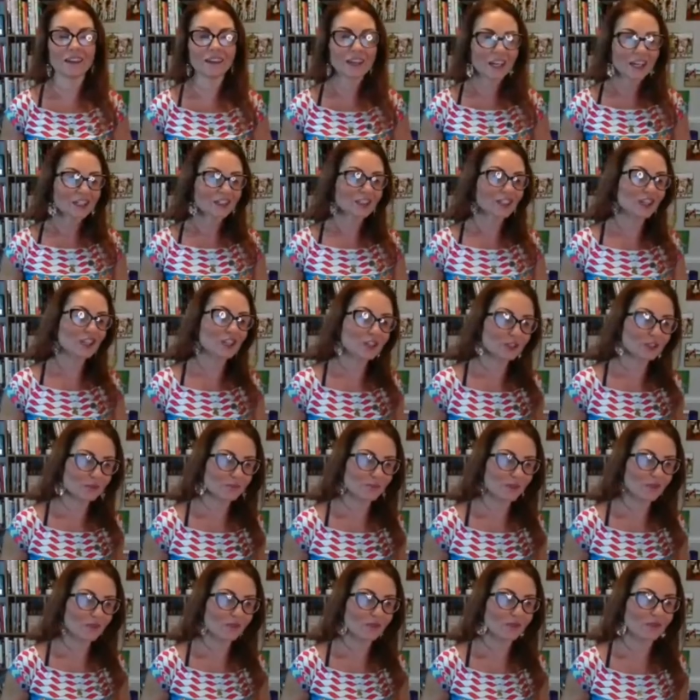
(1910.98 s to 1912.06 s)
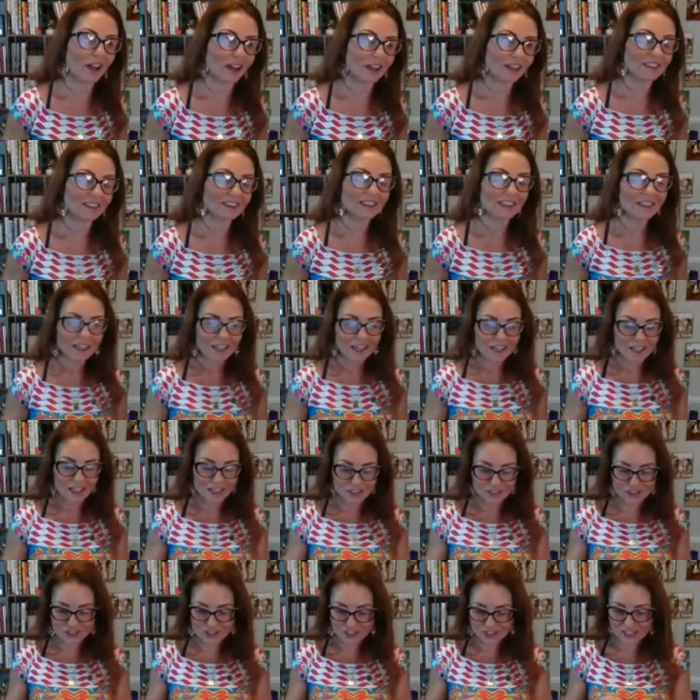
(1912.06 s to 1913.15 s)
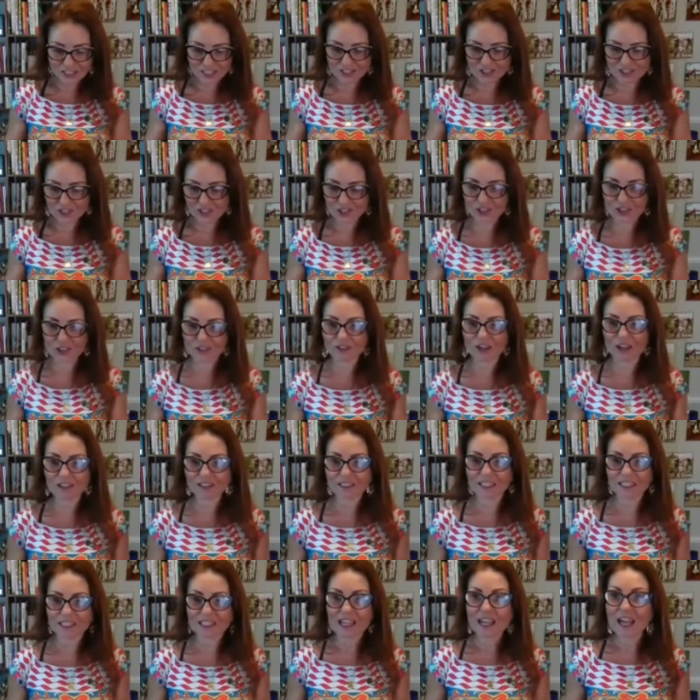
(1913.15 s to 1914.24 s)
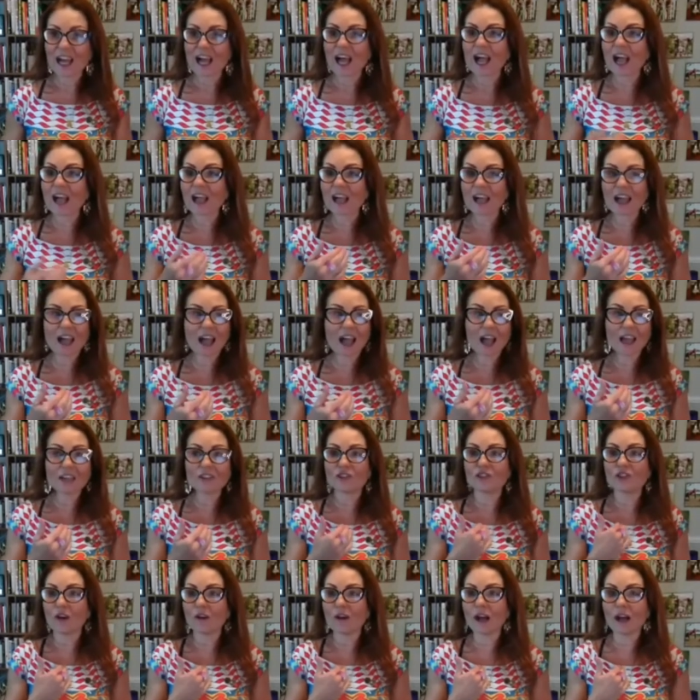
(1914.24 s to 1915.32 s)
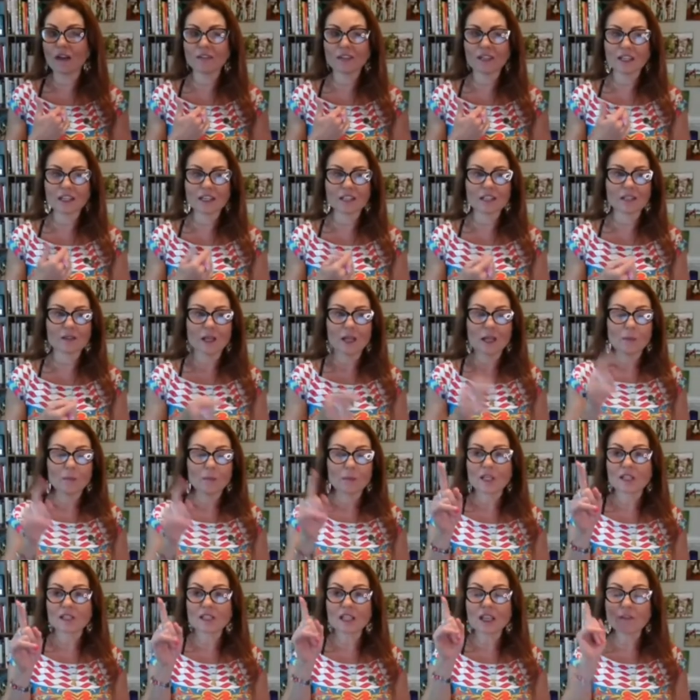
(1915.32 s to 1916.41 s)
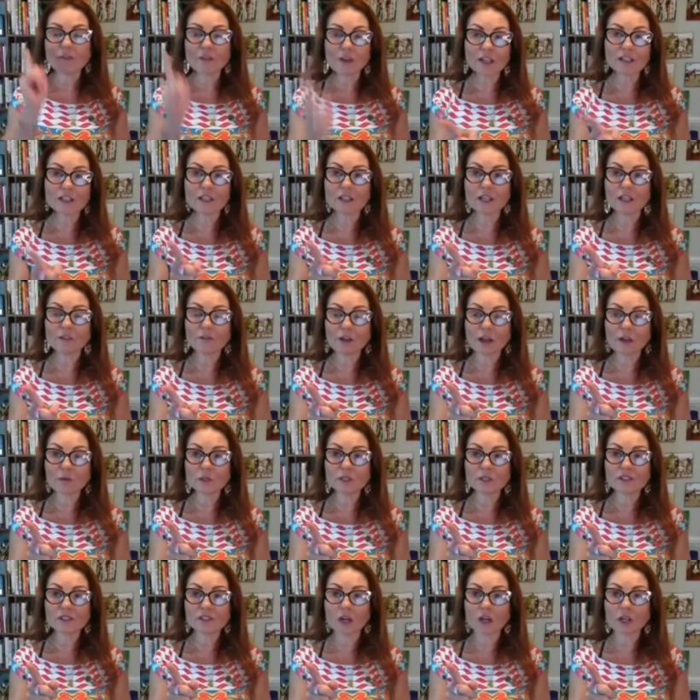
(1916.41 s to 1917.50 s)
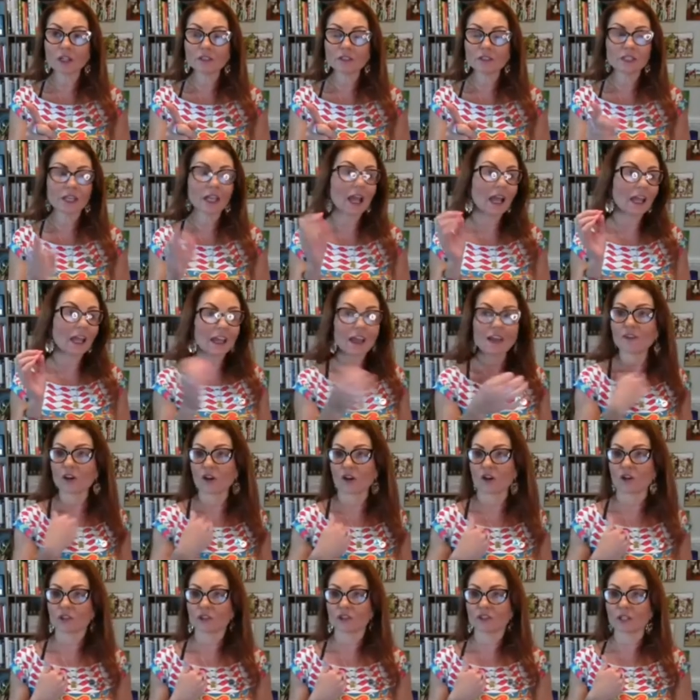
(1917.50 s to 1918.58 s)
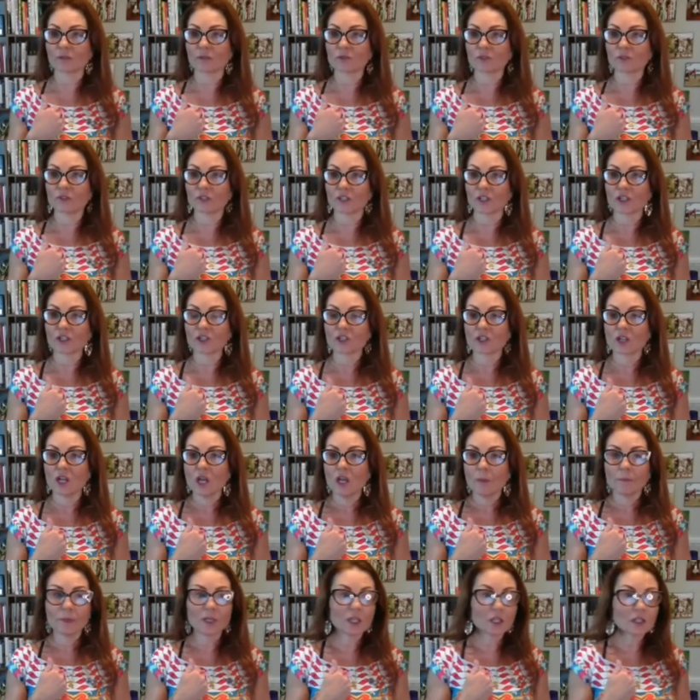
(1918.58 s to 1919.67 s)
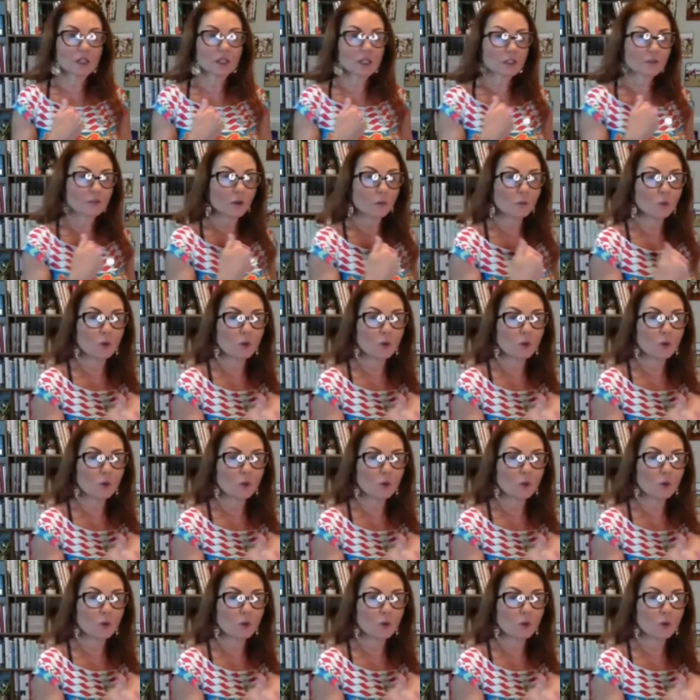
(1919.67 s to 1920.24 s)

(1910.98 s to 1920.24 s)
they should be fine. It's just that scrolling. I, I know how it is because if I if I would start, I have a hard time to finish because it's